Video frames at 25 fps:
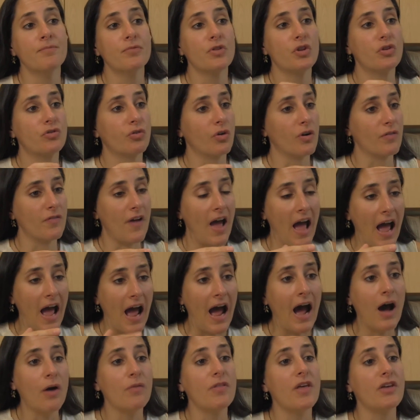sort of
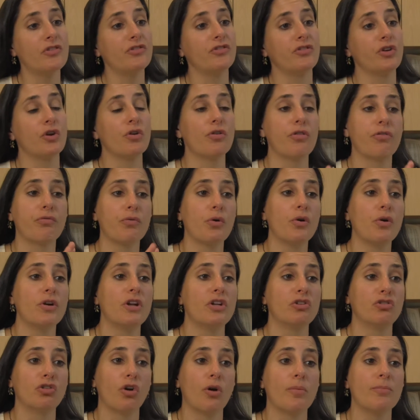how they steered through it
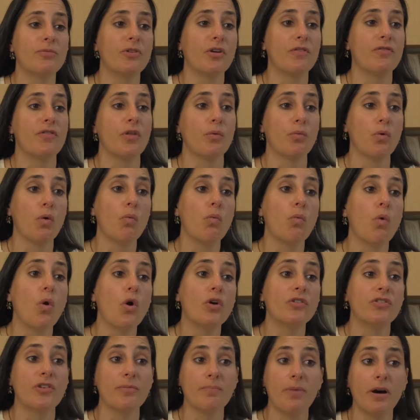in terms of the
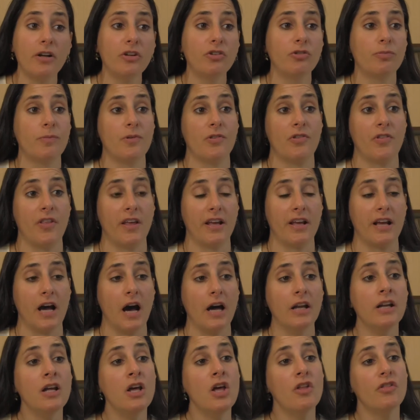rewards and punishments they
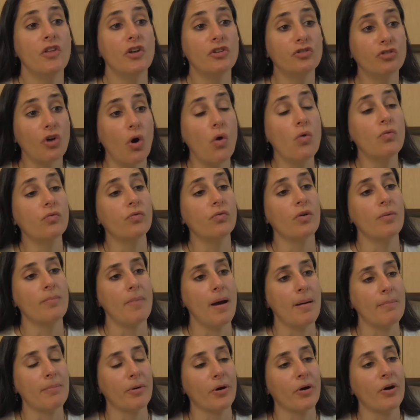got. They don't
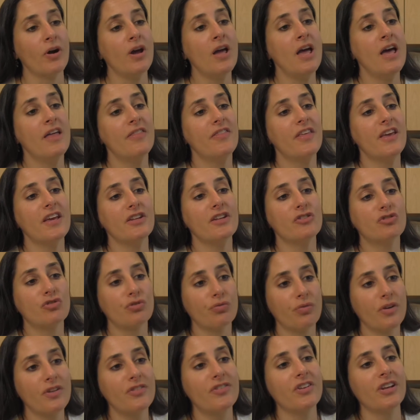remember the
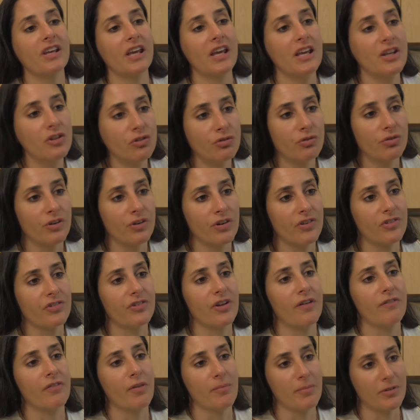intrinsic
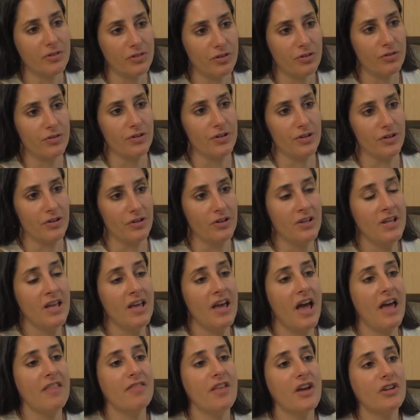interest of the material,
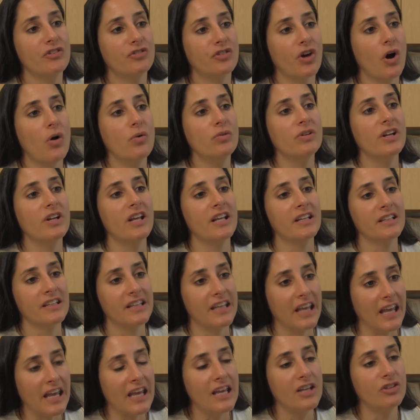and they don't
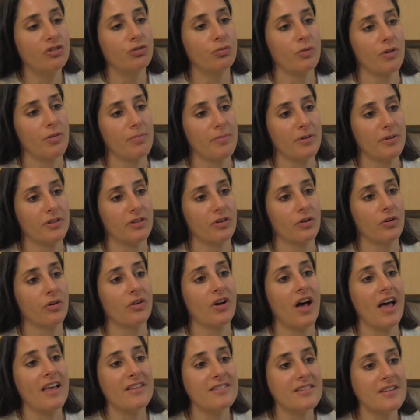engage with
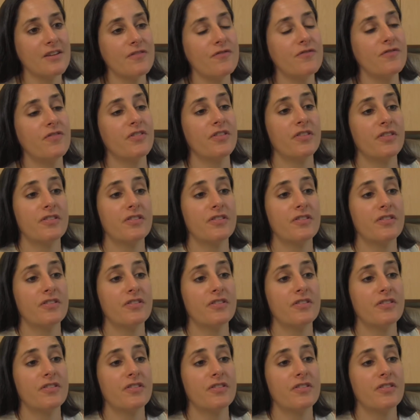material as if